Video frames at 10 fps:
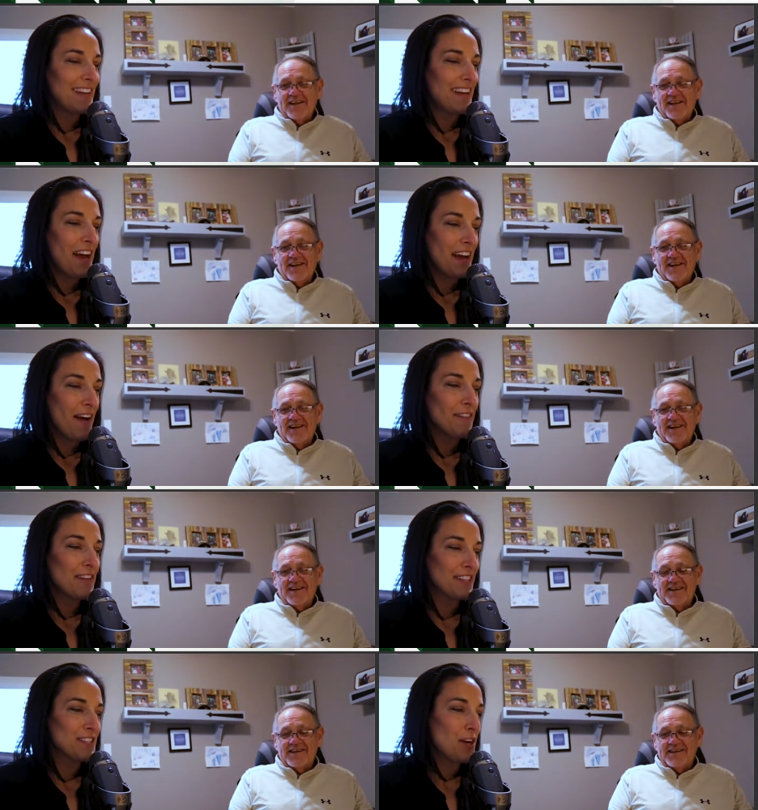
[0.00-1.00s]
Speaker 1: ha-
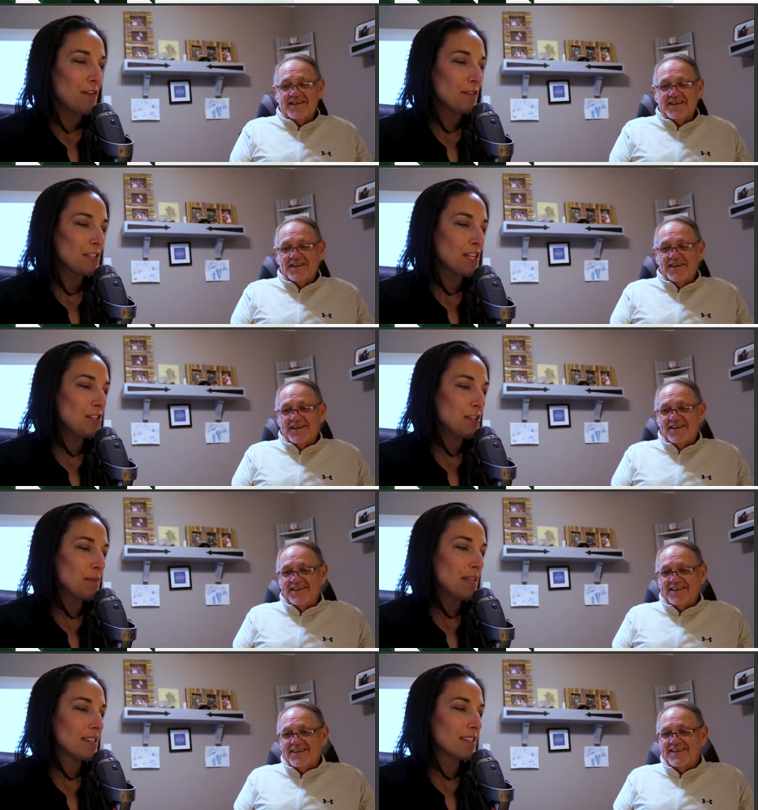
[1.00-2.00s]
having this
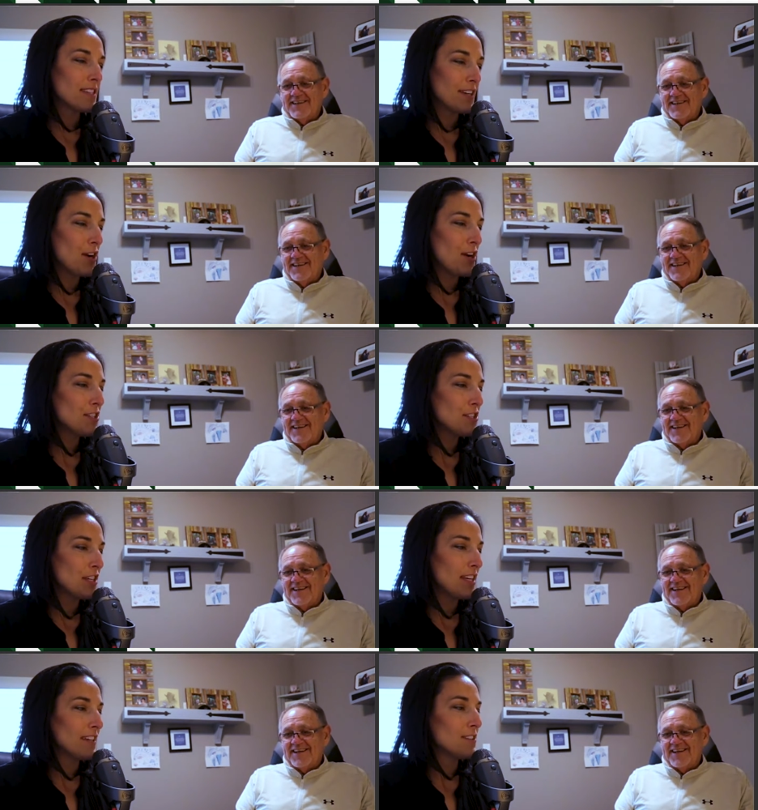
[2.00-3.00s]
conversation because
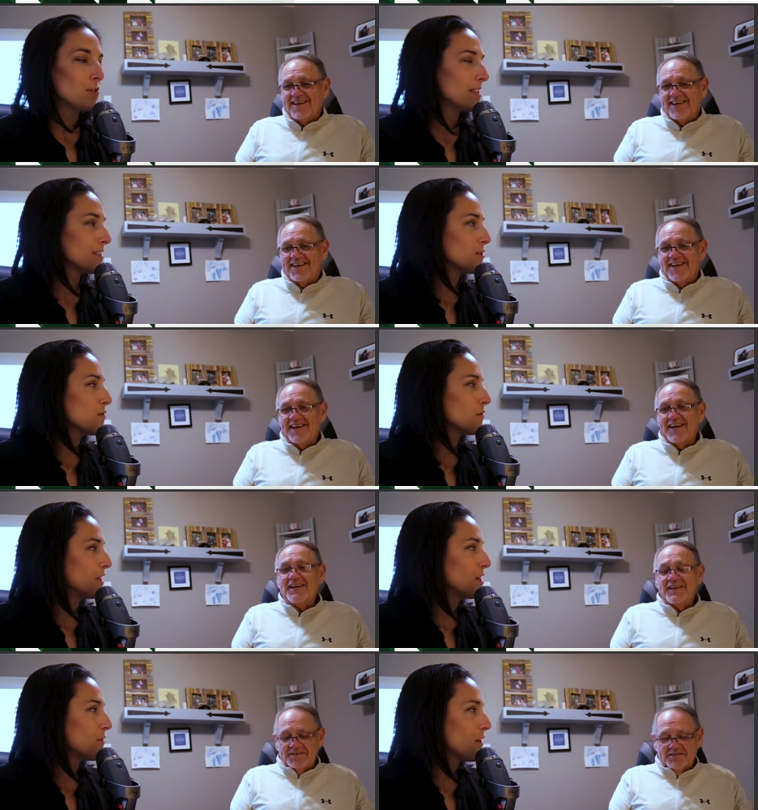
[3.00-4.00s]
technology and doing this over
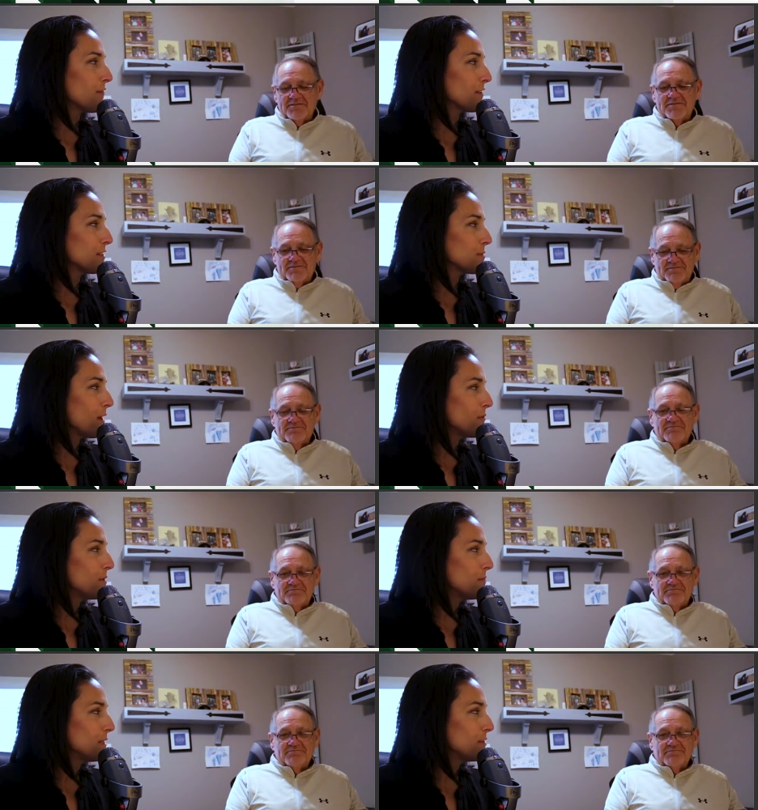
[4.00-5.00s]
video conference probably
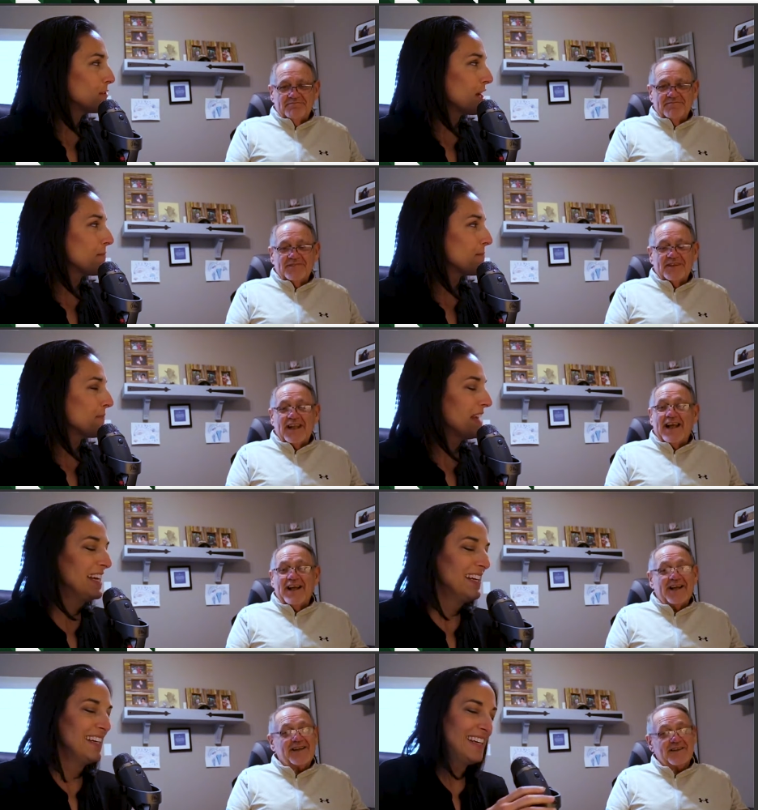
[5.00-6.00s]
wouldn't be your jam.
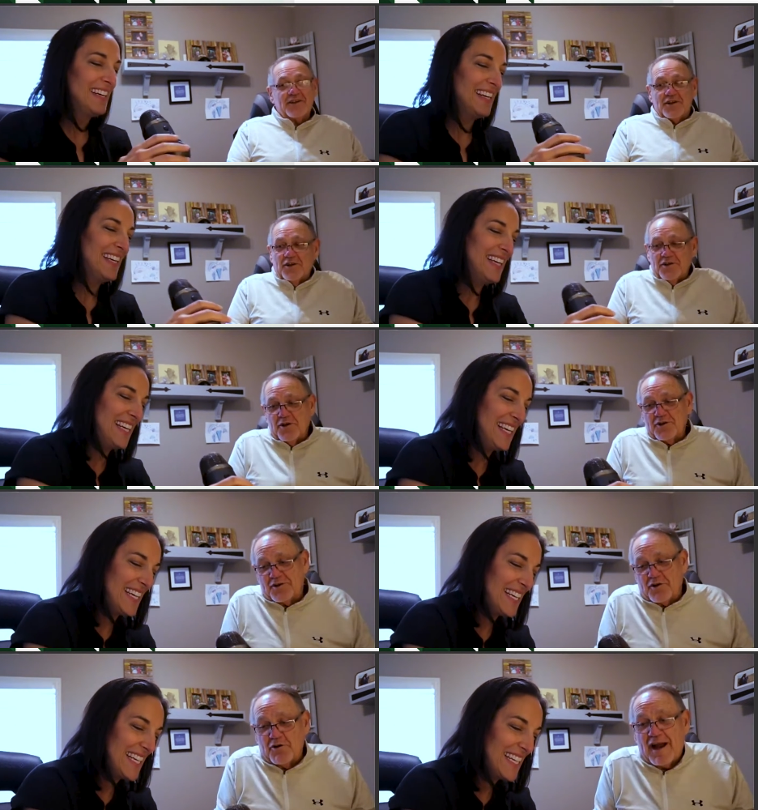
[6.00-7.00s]
Speaker 2: Uh, you,
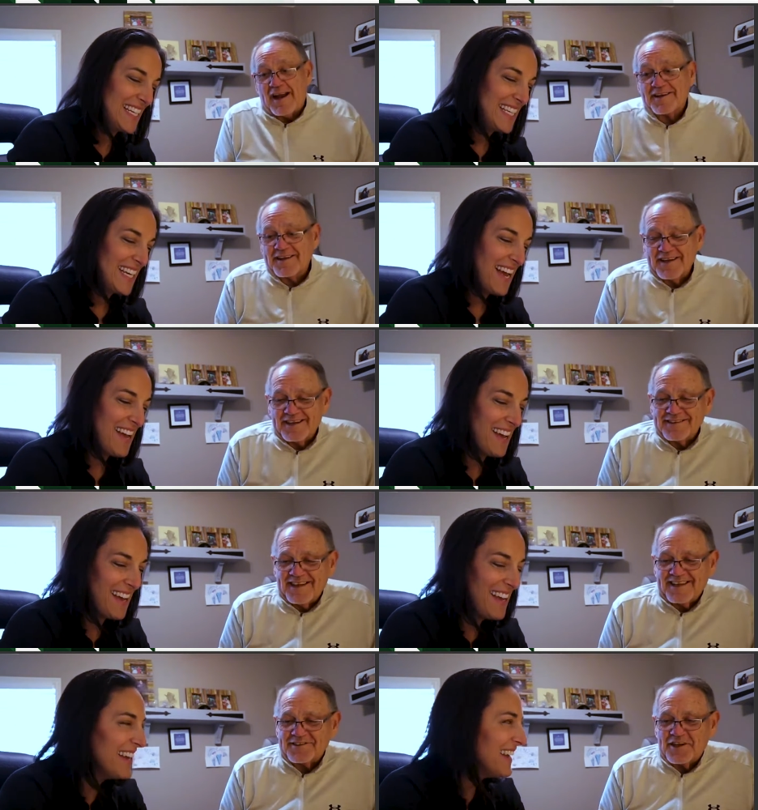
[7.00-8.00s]
you're correct. It's,
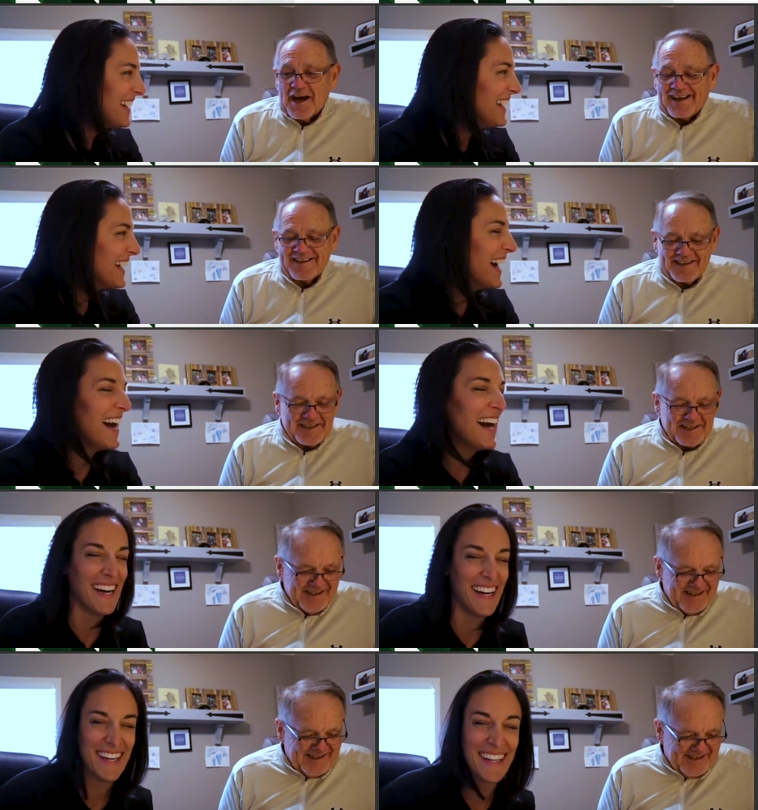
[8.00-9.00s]
it's not.
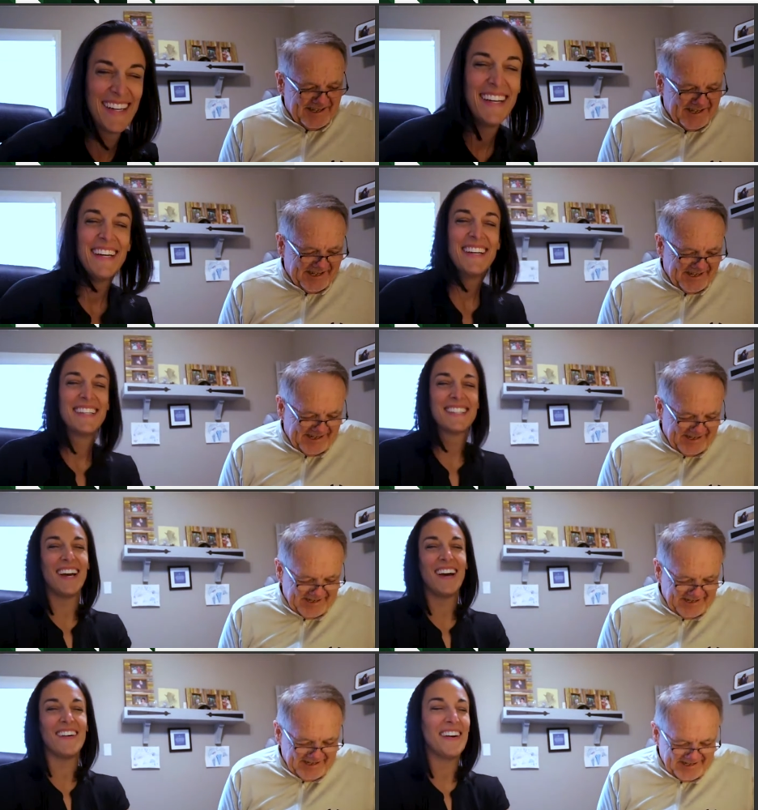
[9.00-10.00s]
All
Speaker 1: right.
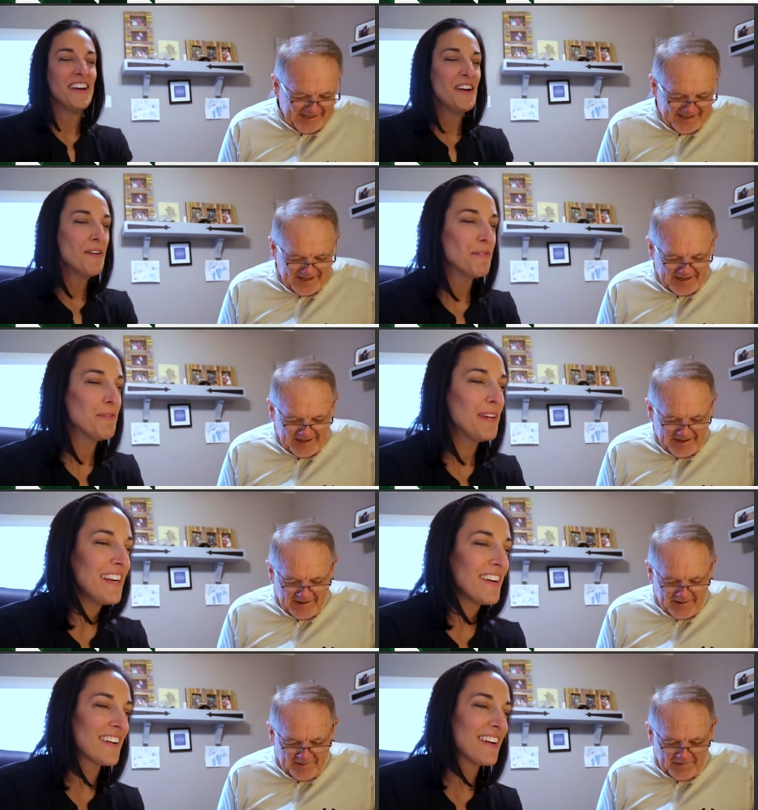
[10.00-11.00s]
So
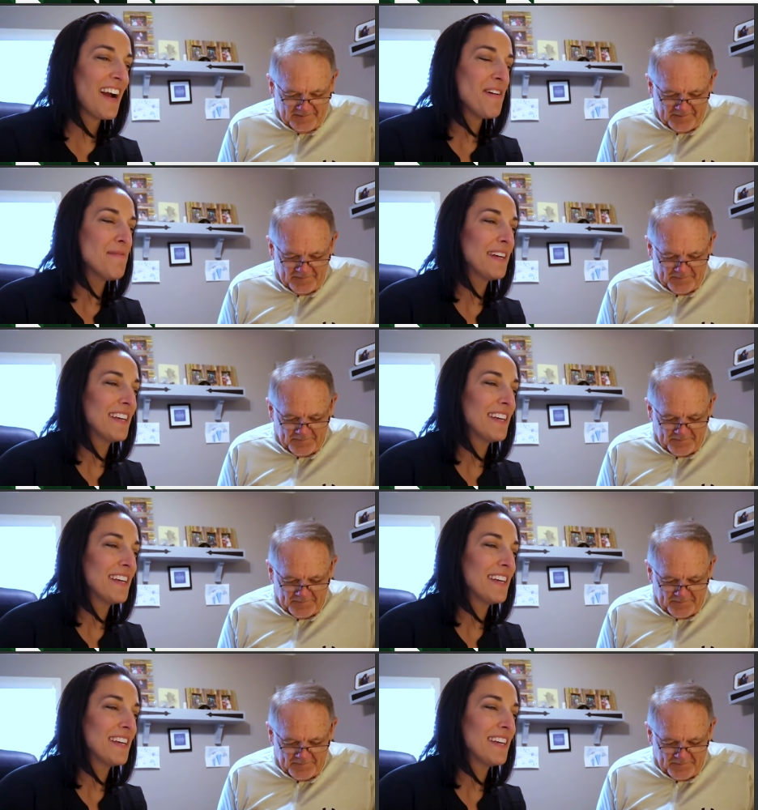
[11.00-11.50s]
we are um,